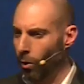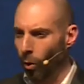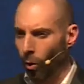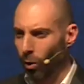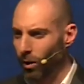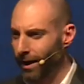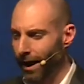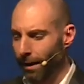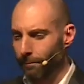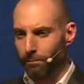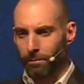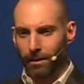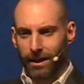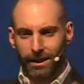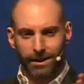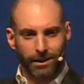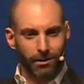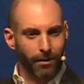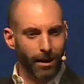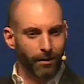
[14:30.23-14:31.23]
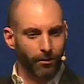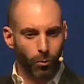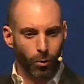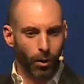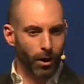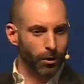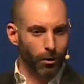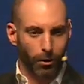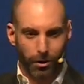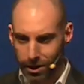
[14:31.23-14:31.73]
all companies around the
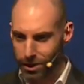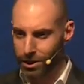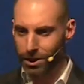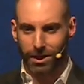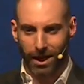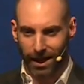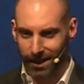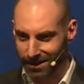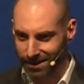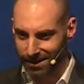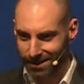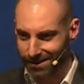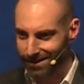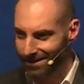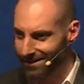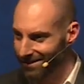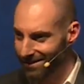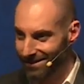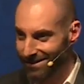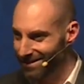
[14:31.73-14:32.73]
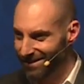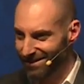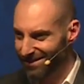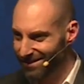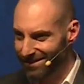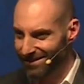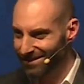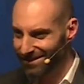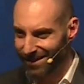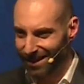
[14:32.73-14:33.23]
world are digitized.
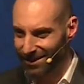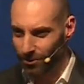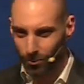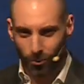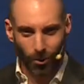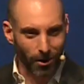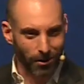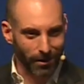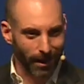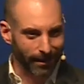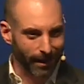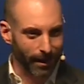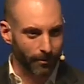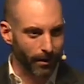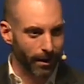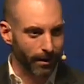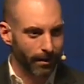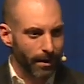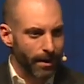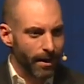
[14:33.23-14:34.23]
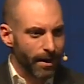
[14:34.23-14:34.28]
Doesn't work like that, right?